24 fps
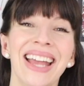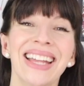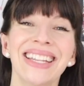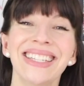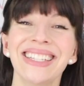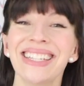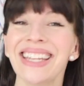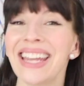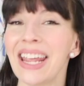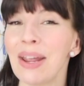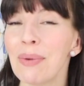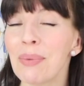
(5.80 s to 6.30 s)

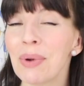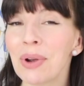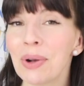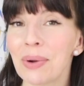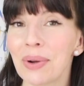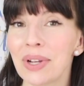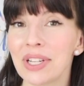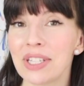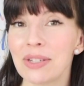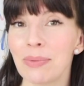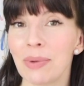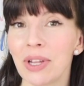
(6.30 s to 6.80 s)
Today we're
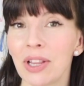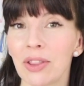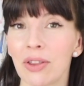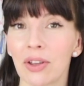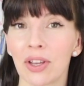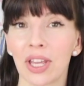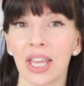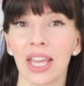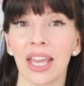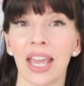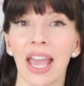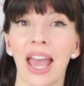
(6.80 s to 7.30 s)
going to be
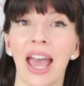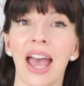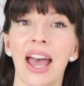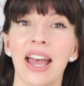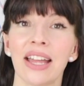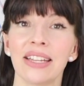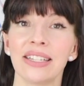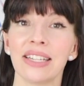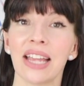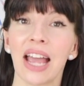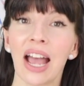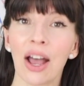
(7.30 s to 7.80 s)
looking
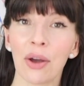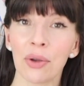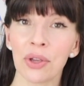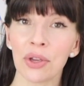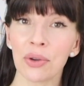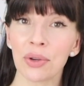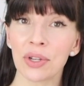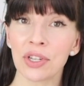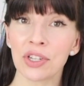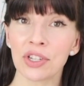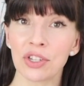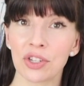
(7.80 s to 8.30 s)
at how
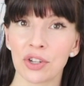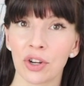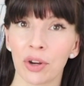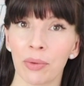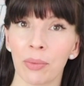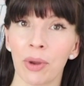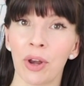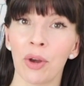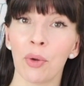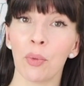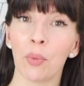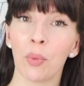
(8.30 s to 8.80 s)
you can
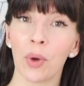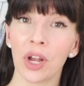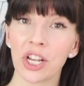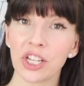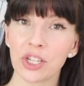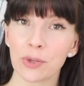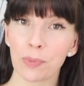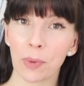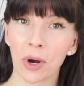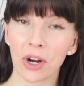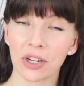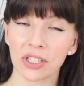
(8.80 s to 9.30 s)
determine
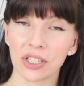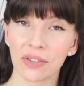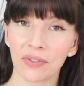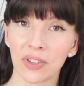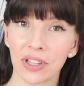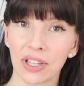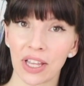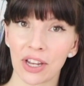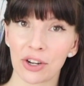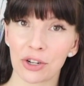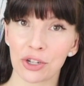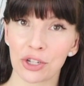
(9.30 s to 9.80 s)
which parts of a
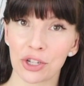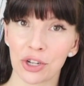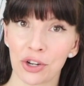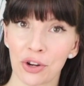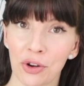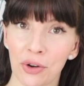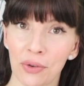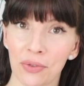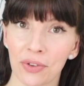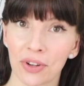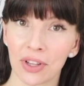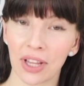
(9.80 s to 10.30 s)
letter should
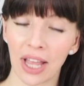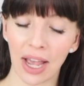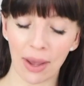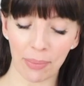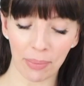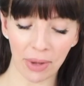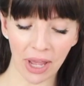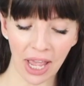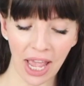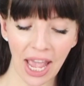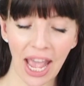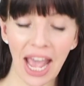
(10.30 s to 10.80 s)

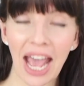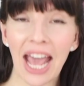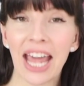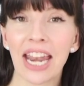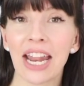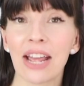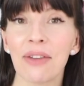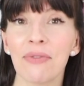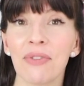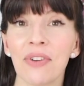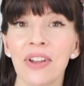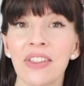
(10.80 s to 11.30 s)
overlap. And
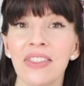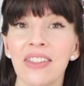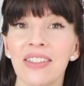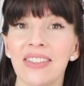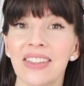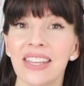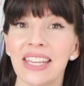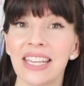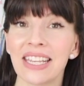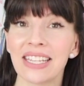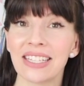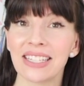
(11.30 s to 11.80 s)
I find that
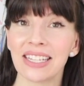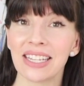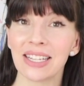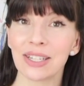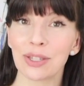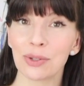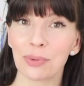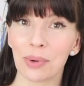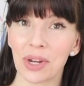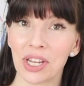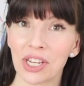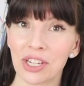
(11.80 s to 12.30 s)
the
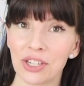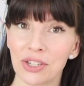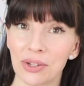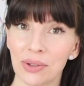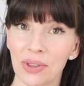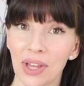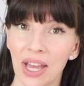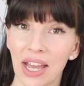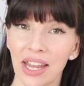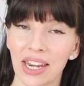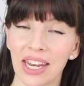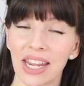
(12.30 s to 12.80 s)
easiest way to do
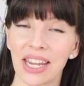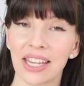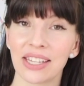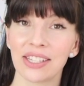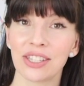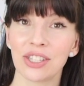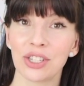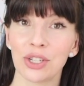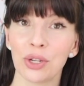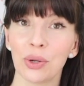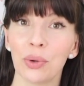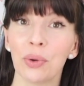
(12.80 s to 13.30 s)
that
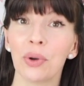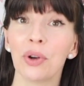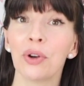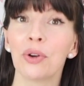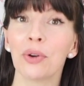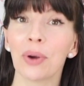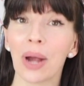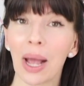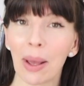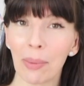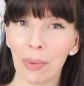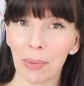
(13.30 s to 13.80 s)
is to
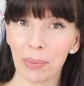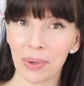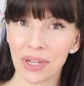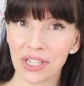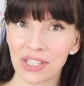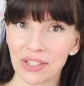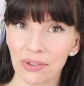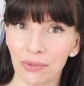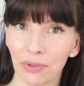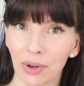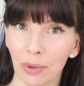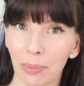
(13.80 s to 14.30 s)
grab a
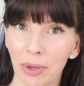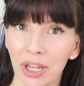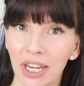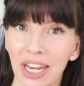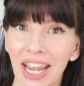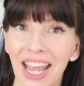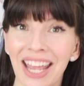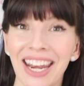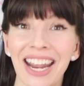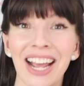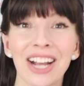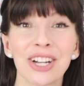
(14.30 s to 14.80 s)
piece of ribbon
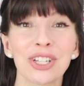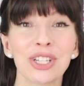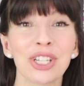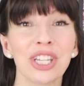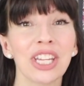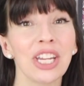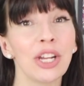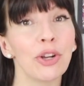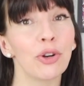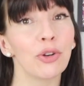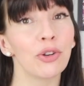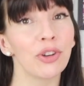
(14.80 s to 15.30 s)
and
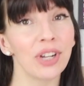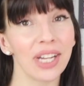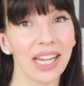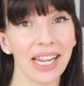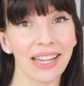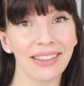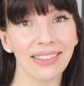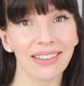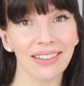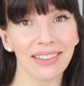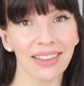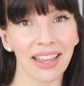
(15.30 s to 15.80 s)
actually
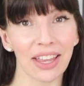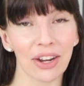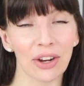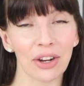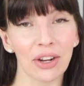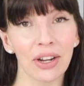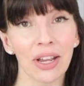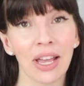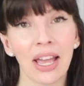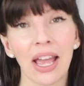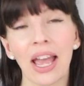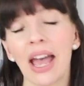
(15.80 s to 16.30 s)
create the
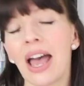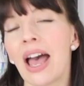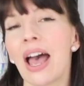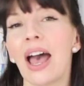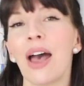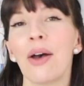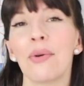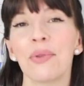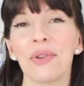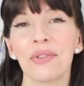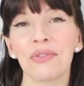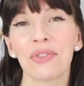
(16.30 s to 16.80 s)
letter
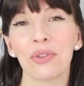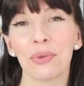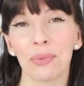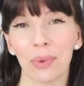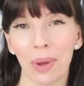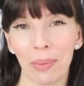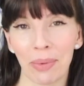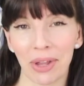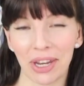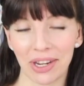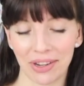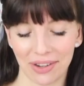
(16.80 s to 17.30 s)
out of the
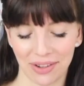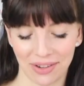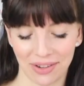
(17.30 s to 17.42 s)
ribbon.